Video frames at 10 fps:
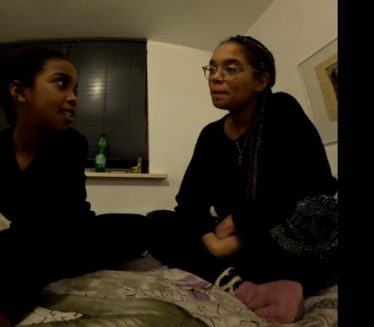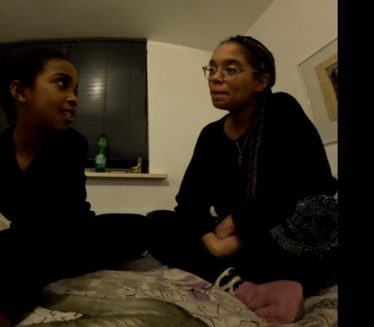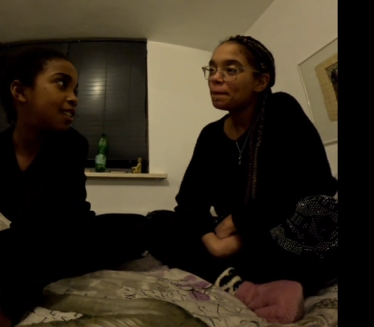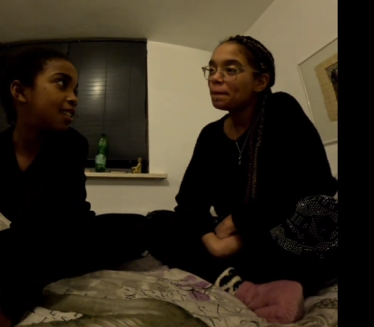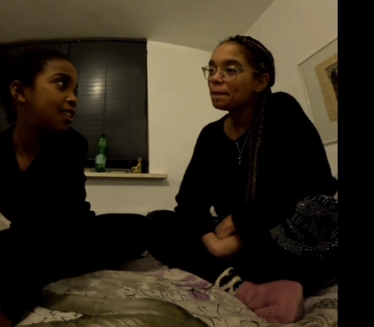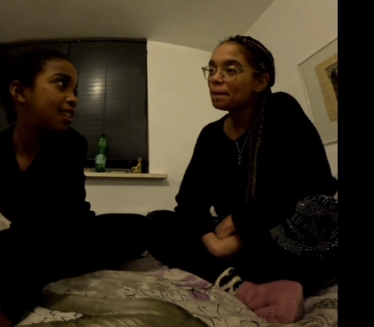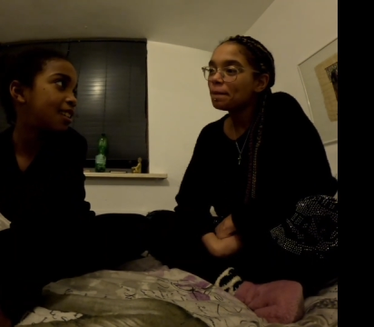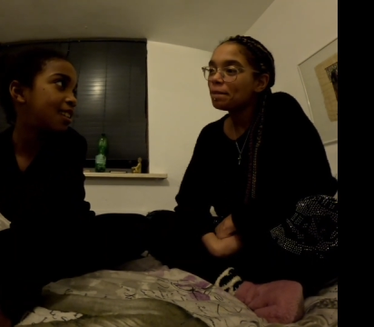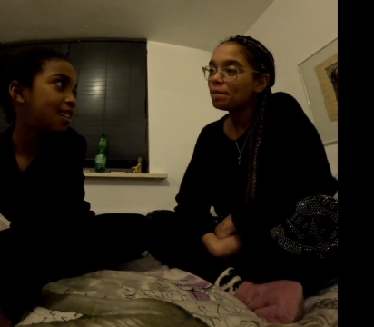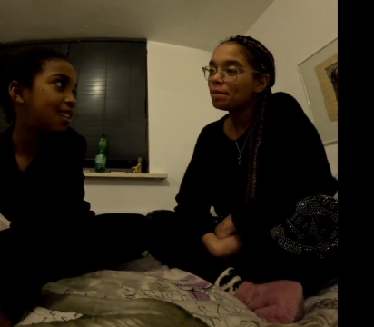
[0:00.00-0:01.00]

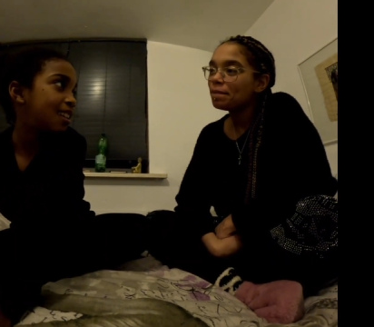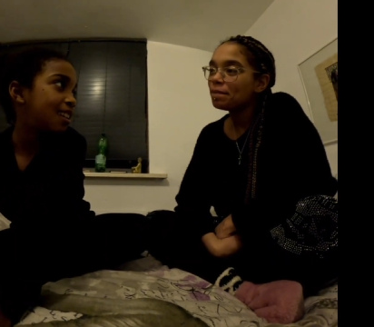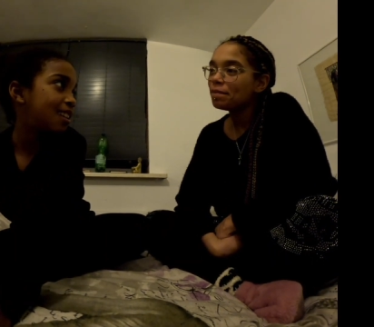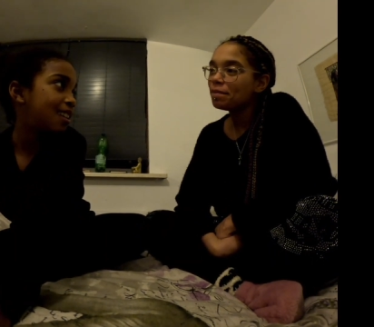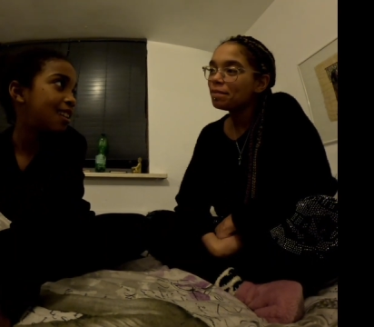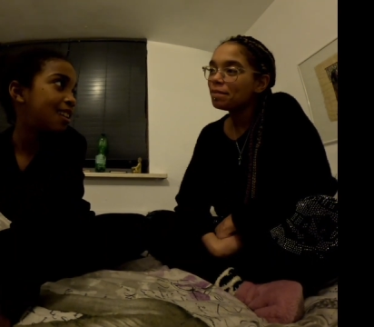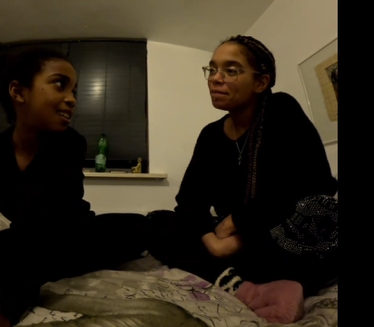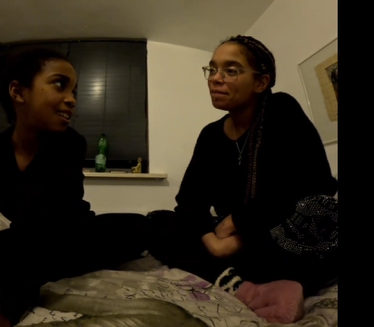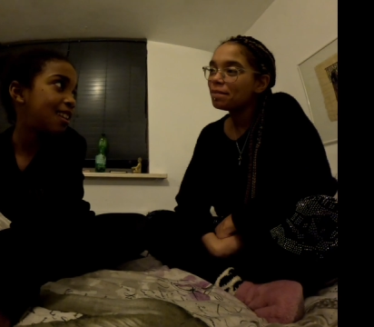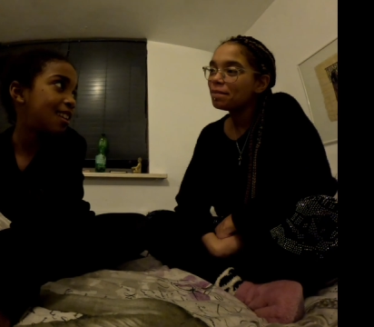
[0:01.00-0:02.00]

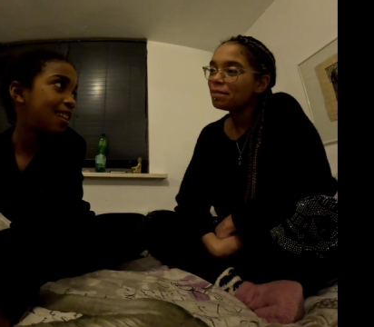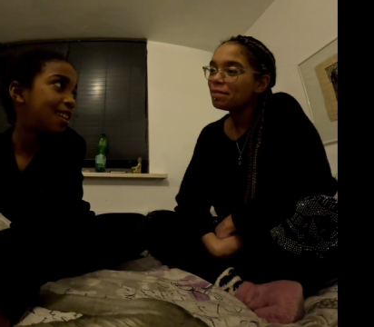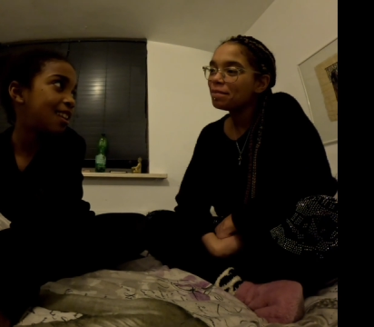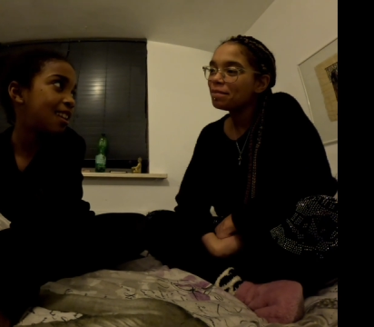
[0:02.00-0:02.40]
Nobody speaks.